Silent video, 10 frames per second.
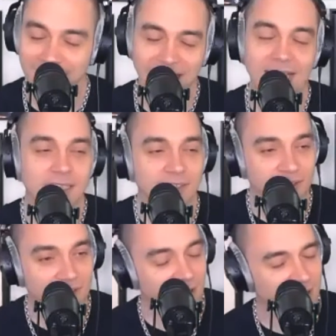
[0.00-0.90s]
again,
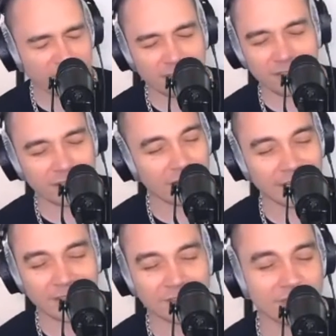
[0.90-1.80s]
it just
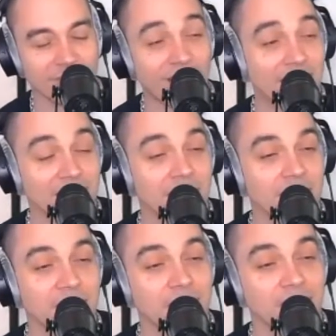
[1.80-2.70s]
heightens the fact
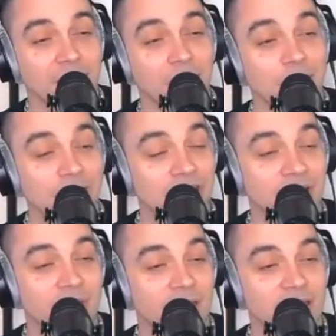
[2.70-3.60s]
that the
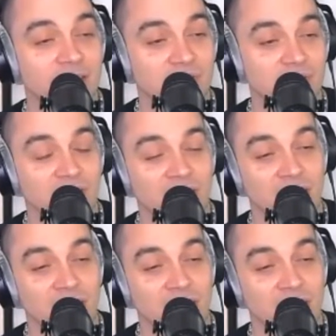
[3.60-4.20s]
longevity of